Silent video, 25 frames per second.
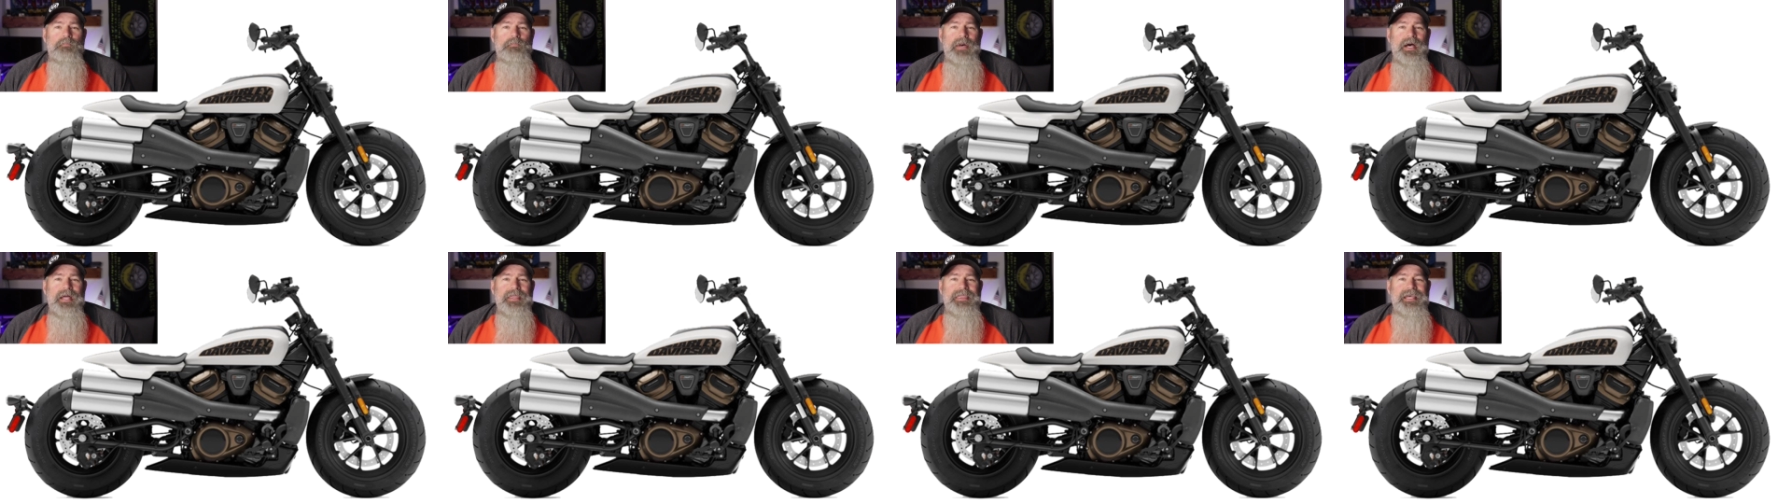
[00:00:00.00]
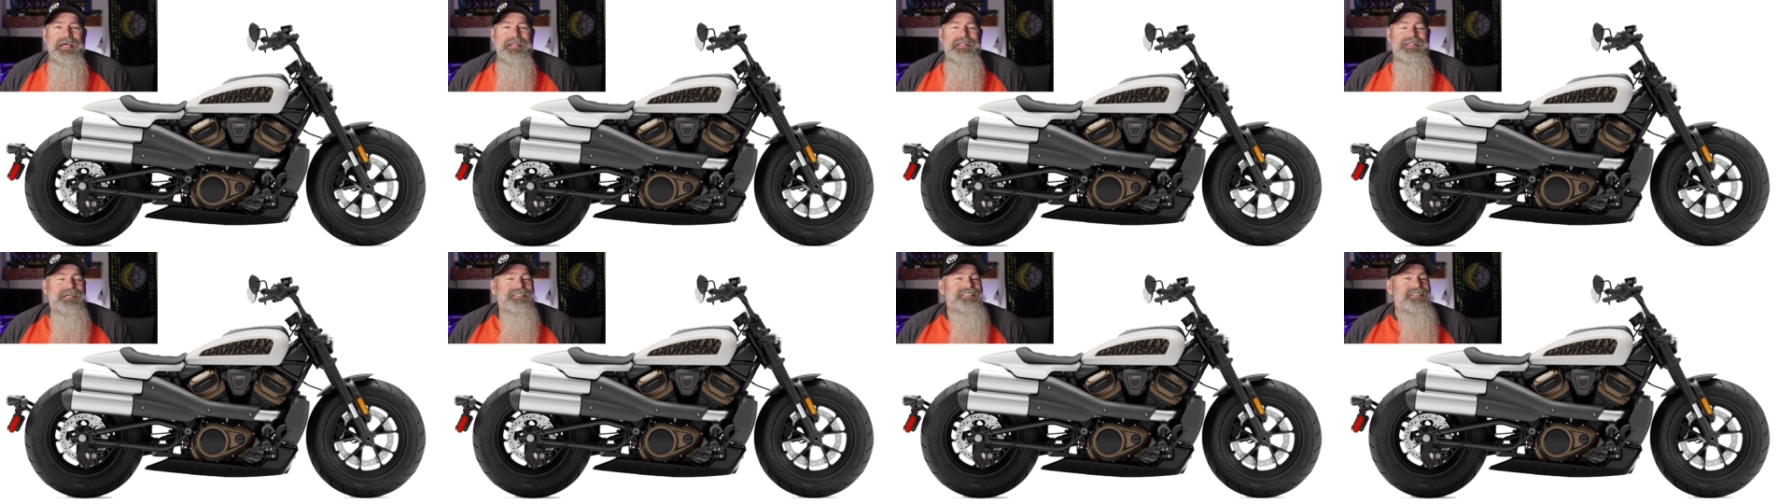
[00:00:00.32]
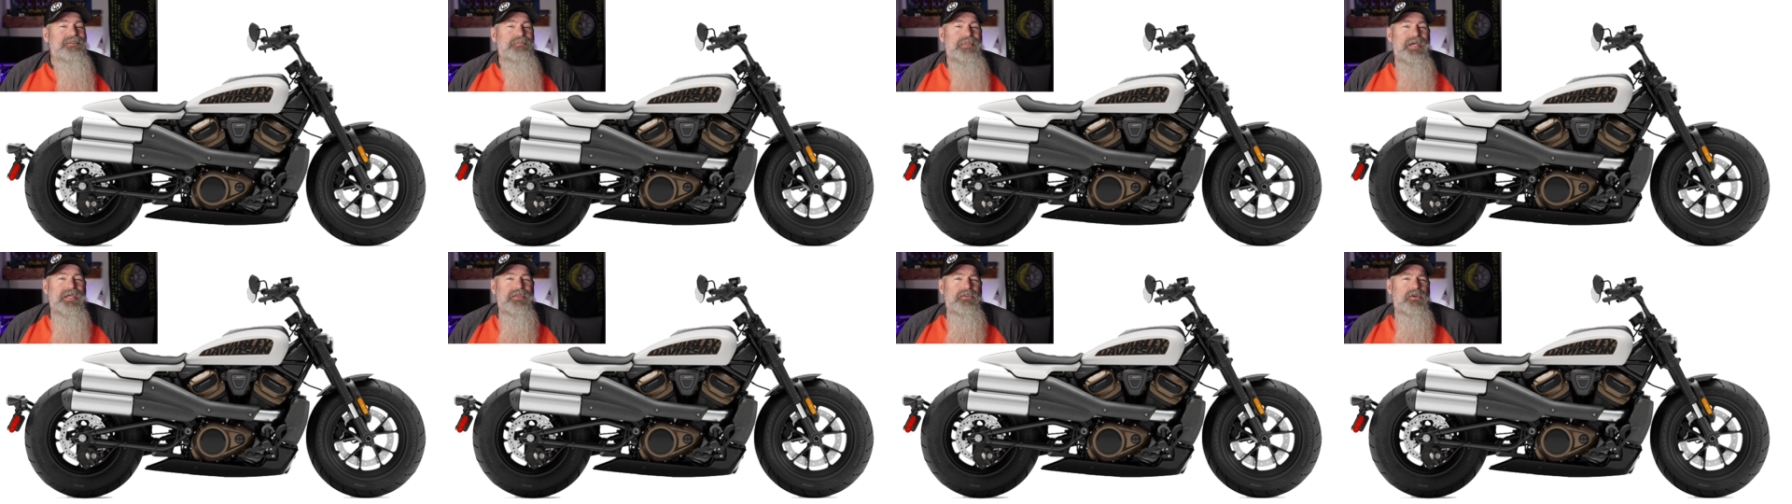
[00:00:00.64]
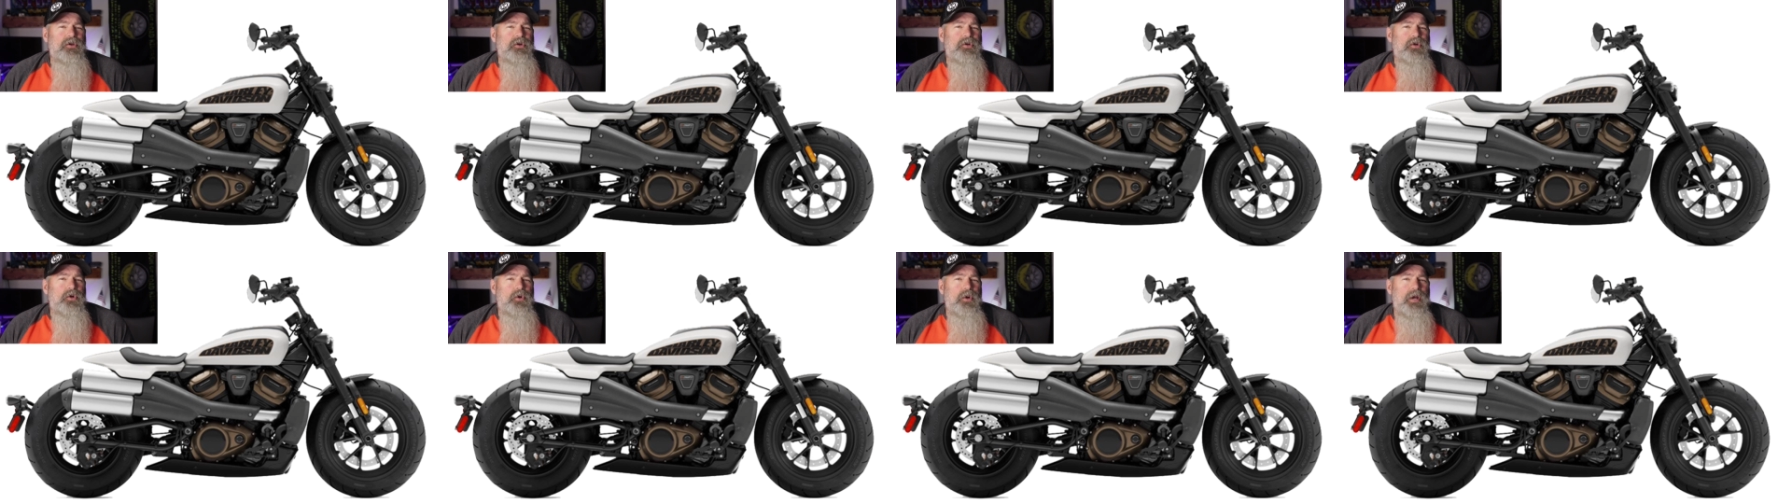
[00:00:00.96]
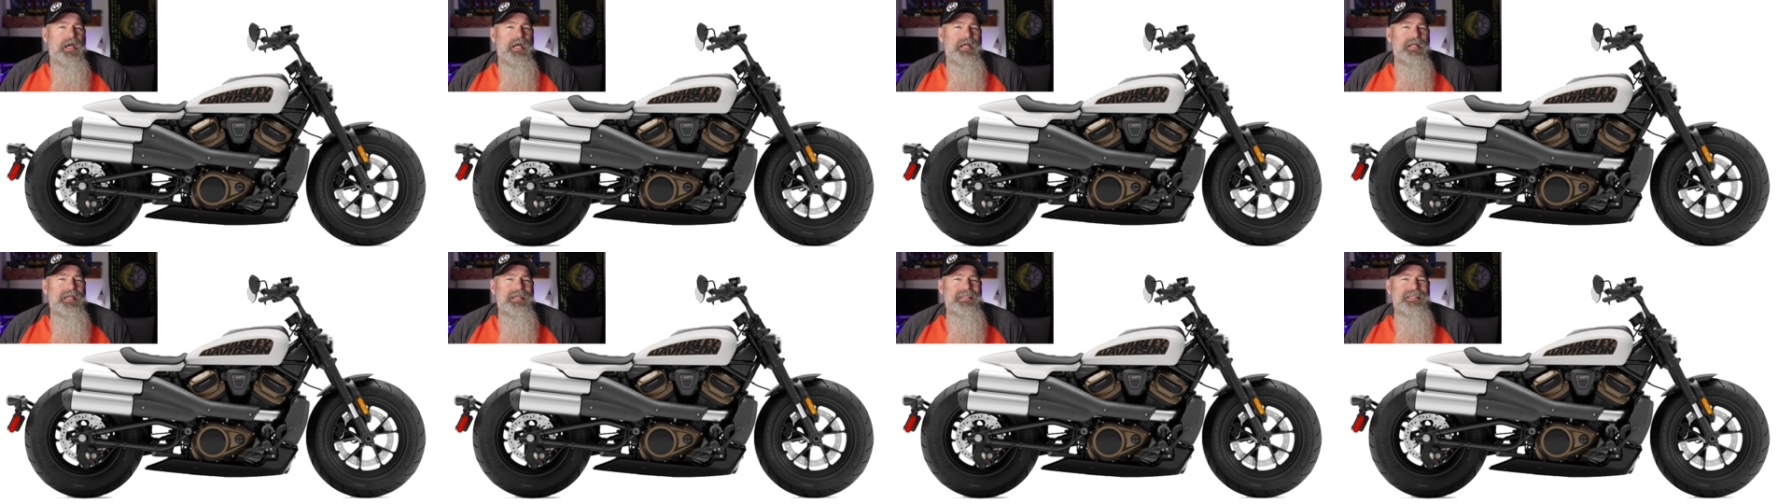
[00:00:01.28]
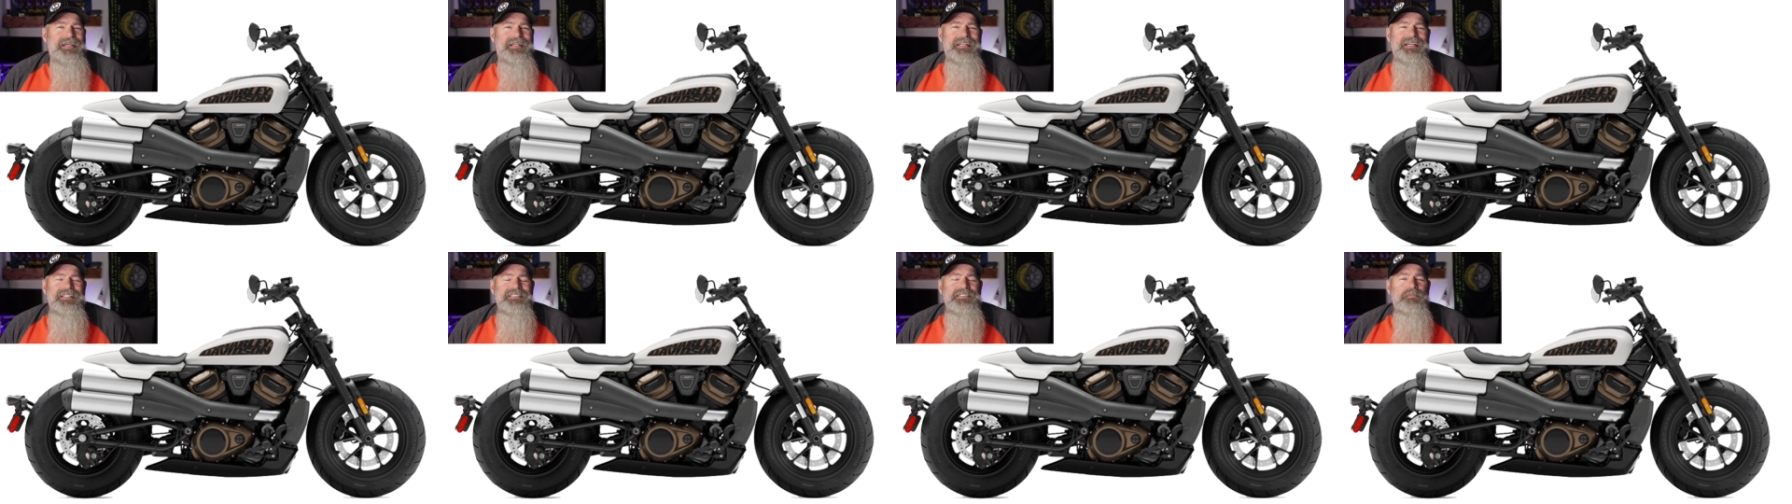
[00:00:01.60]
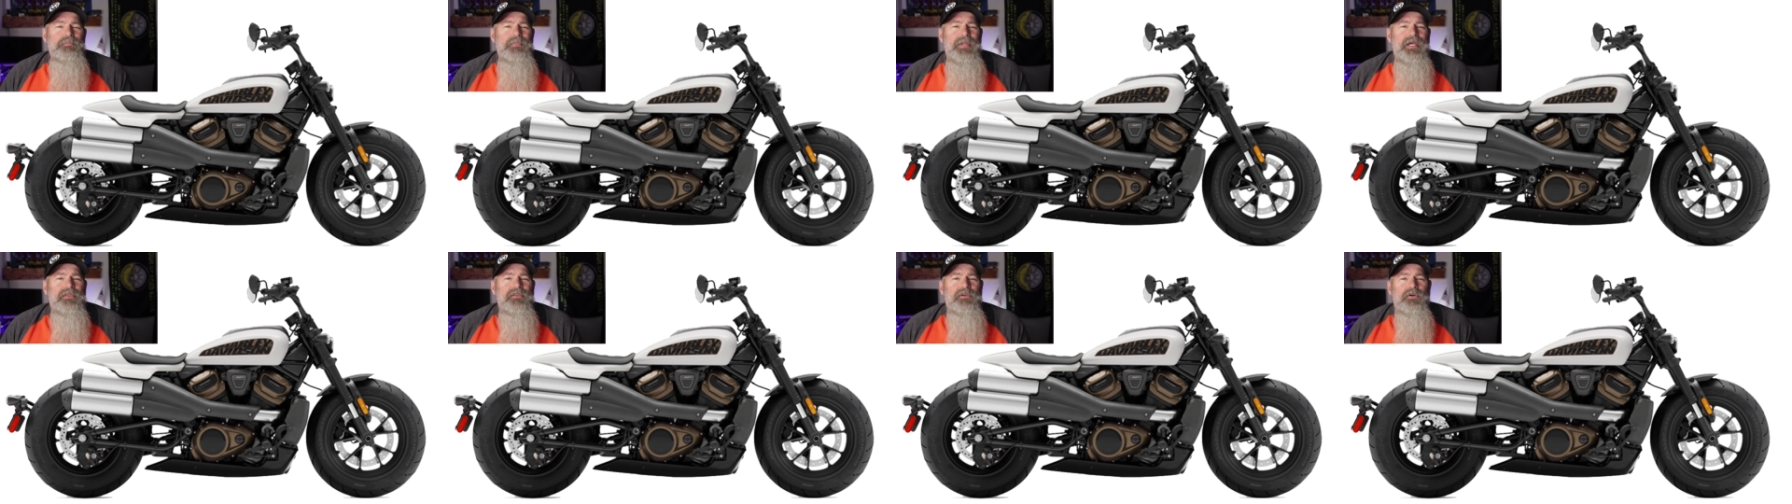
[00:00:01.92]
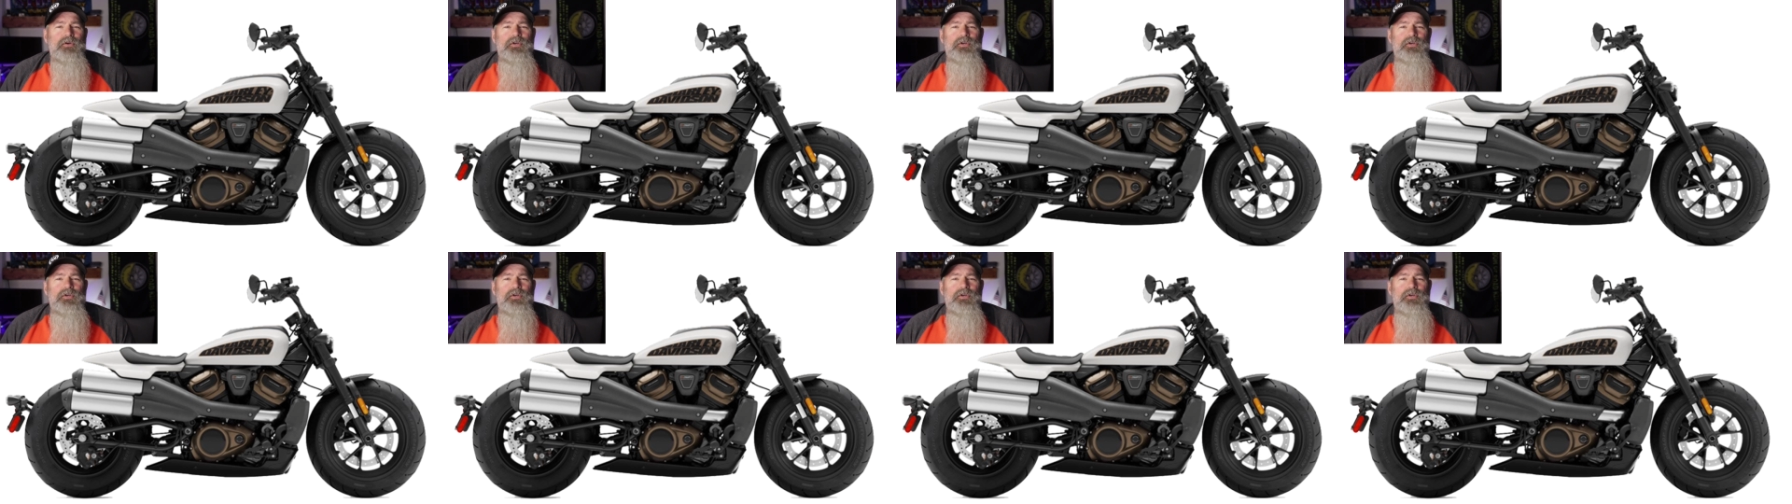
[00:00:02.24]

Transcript: But that doesn't mean they're great, and that doesn't mean